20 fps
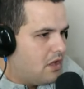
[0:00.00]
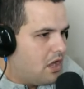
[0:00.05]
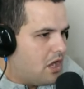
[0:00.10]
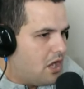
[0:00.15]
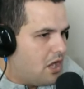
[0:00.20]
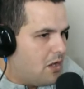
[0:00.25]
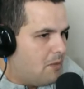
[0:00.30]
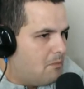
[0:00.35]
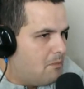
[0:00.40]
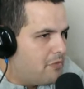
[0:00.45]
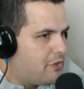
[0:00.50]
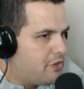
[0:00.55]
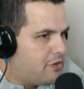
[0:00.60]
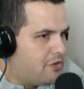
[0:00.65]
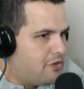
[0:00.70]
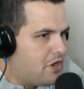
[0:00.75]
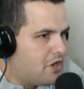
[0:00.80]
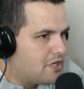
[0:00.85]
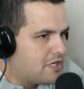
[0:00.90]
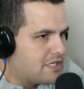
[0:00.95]
Um, do
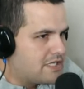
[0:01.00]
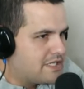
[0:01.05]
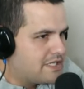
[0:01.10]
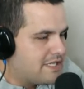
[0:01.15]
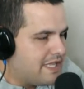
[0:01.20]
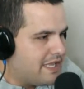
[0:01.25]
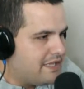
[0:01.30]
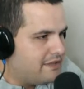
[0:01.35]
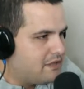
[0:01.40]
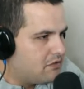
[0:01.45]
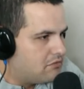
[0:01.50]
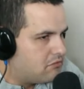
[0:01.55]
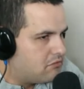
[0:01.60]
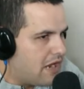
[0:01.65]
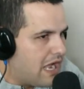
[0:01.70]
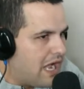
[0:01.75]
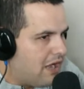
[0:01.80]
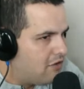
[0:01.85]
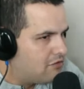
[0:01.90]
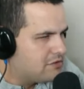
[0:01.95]
you understand the
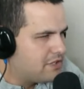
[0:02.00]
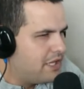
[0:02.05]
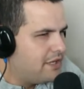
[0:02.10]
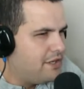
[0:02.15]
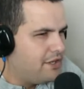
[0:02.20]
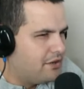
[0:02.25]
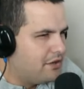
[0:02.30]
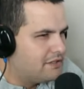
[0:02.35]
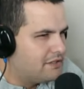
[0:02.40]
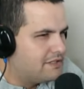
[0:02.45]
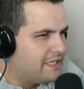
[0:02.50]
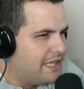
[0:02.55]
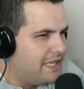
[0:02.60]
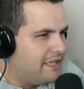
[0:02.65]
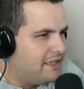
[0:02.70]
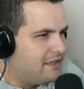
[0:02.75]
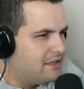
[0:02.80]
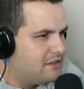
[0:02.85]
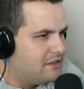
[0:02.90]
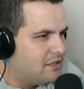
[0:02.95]
route that you're going to
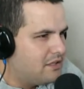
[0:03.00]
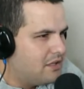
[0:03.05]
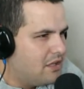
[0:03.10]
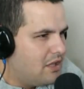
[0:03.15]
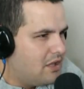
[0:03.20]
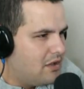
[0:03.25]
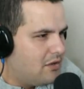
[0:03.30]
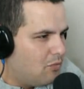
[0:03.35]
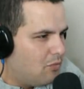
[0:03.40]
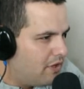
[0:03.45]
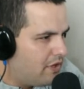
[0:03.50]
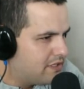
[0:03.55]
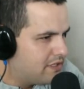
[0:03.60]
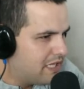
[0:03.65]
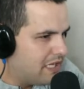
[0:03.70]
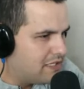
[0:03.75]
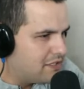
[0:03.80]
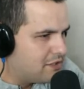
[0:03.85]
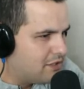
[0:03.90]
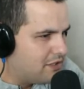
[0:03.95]
take? What is
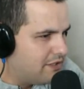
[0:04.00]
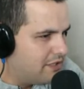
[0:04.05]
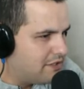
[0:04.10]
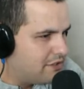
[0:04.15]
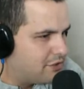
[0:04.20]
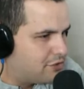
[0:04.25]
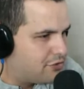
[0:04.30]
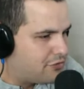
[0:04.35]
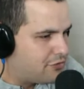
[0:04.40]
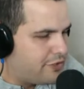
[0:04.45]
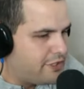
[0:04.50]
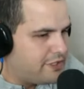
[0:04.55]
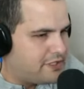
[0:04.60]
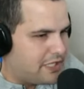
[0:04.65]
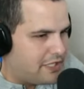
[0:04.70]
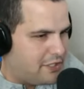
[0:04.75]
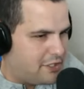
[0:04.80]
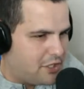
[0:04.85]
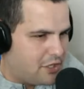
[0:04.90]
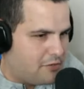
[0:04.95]
actually the street
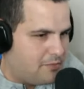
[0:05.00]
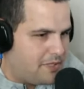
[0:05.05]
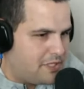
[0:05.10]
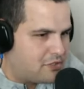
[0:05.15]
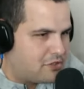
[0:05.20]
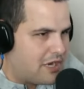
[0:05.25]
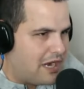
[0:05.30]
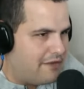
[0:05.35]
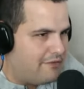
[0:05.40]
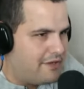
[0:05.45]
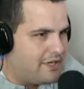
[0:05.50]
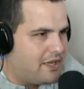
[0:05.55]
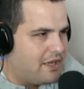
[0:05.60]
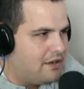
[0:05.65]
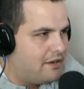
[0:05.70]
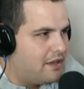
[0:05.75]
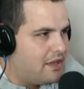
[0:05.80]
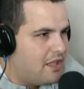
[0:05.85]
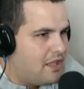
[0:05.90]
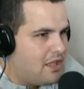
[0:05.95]
that you're going to be driving
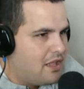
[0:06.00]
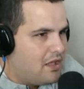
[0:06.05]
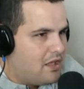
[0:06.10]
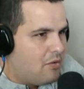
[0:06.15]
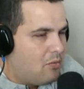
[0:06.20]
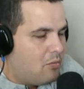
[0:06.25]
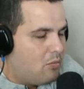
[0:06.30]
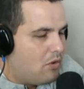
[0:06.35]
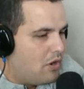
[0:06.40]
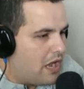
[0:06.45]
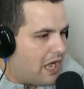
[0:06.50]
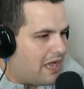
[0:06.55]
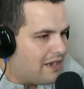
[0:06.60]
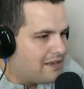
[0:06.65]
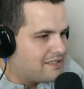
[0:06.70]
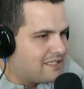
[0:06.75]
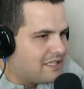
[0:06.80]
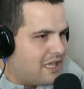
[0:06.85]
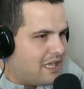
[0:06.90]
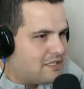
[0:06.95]
on? What, how
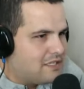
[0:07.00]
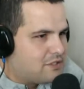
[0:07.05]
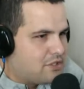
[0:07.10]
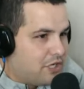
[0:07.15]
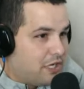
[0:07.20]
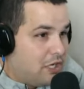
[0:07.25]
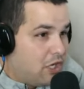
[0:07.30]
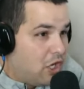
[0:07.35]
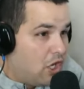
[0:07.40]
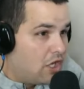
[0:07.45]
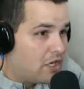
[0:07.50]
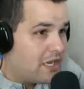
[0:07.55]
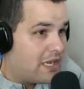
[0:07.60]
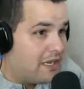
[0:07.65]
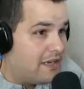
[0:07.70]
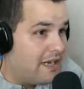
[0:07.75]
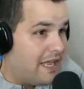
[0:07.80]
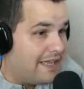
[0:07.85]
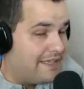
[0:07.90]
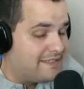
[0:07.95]
does it actually look
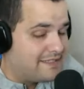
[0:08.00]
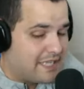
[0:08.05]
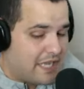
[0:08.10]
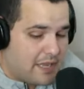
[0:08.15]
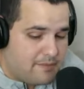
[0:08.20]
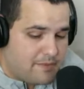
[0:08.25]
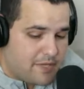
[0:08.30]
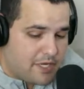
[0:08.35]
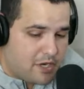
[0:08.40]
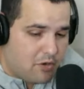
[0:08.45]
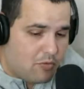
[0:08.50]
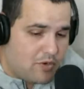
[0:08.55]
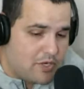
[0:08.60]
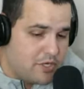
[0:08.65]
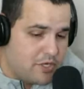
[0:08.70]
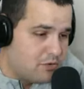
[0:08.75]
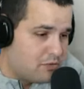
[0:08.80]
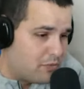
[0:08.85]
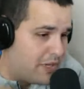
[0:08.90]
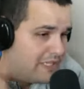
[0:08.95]
at nighttime? You know, when
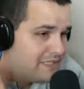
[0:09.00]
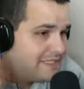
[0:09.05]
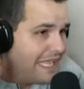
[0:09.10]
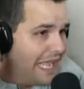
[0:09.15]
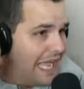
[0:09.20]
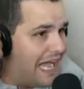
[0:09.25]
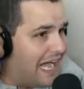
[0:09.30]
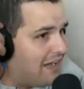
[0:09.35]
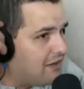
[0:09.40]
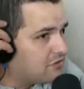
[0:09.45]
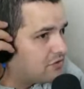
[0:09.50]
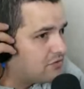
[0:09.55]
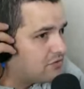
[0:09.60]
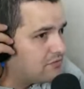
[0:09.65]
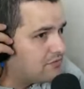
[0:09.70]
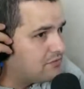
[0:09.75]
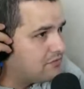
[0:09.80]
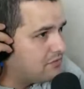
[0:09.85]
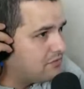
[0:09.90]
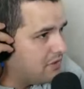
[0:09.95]
you rent a house,
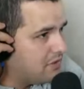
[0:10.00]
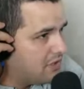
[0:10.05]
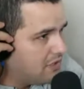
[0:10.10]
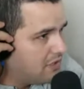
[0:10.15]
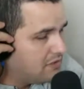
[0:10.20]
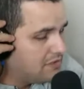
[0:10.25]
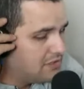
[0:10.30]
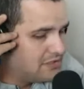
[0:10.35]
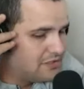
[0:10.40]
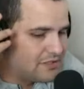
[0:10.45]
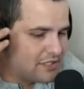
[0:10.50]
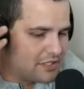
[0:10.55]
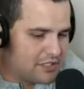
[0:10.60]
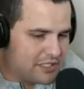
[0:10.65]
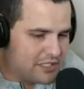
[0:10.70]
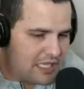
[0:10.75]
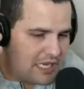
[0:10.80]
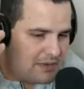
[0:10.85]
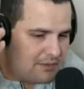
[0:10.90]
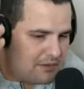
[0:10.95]
this is
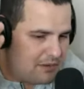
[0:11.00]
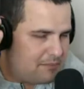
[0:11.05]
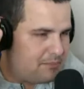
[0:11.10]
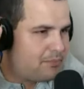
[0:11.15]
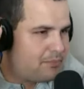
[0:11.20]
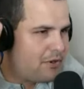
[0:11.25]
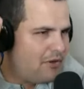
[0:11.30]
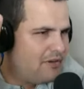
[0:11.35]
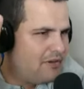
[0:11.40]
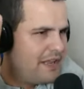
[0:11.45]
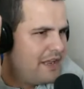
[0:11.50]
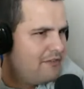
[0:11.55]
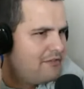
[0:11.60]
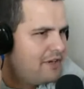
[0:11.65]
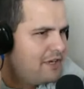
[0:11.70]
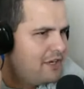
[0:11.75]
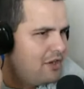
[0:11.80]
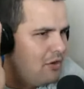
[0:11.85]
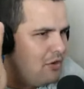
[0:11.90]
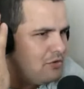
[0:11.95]
something that uh, probably
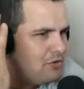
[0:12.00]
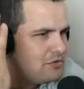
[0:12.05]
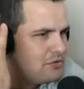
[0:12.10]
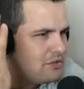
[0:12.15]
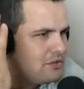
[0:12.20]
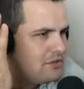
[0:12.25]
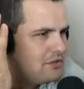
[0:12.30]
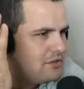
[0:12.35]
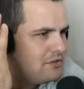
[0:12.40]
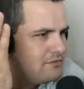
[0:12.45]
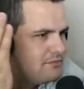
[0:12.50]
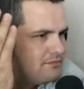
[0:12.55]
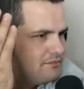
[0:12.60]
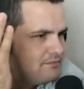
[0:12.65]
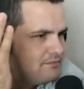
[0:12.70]
every older